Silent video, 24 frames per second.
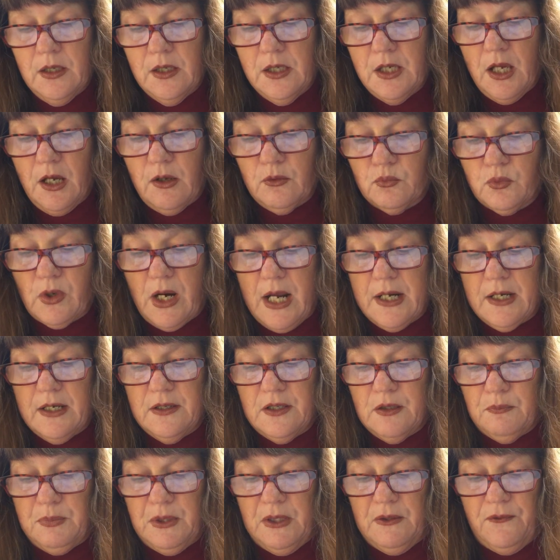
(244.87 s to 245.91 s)
Get ready
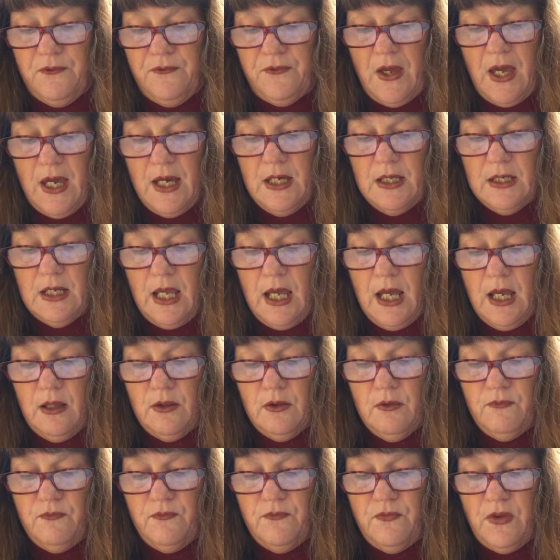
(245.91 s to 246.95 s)
to be fed
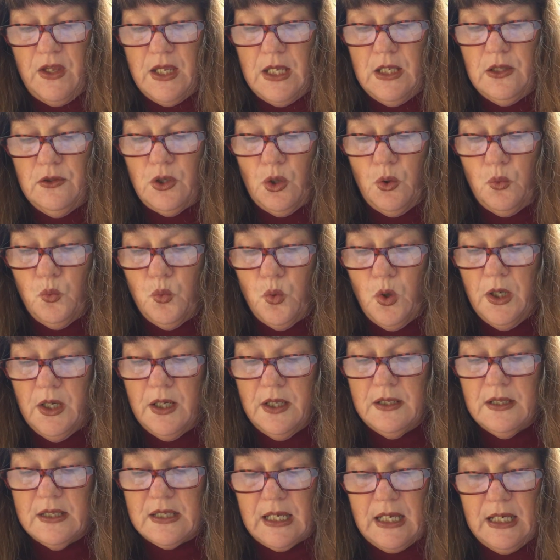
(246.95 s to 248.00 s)
and feed the
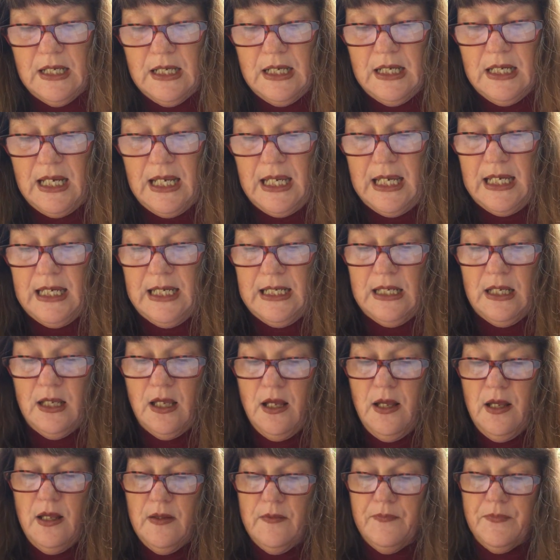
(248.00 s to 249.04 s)
ones in need,
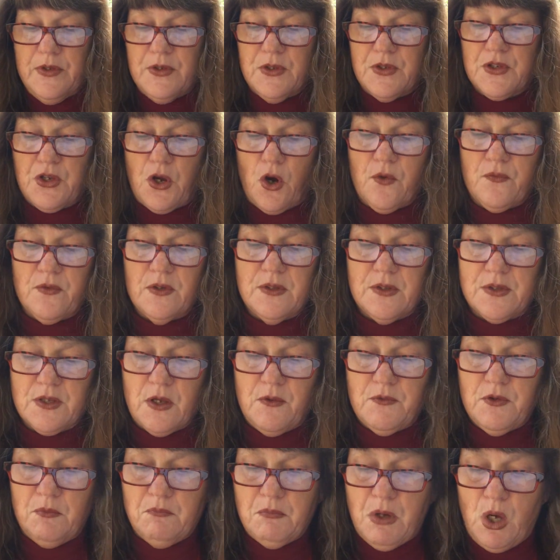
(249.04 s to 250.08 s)
servants
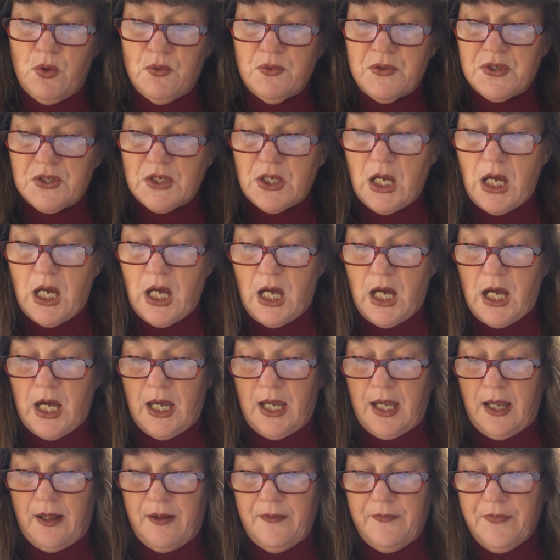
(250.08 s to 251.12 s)
of the Most
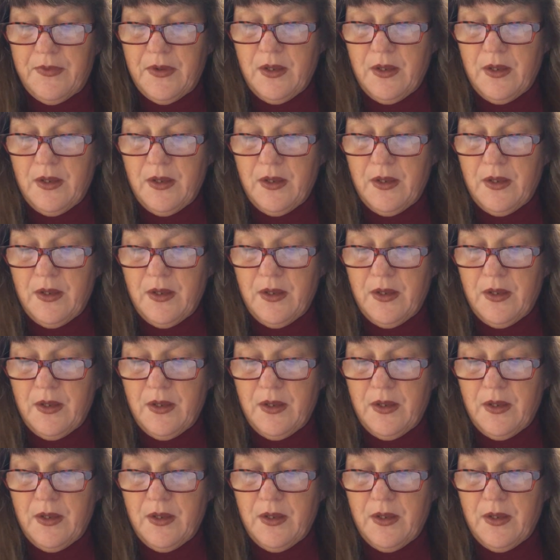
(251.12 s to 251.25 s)
High.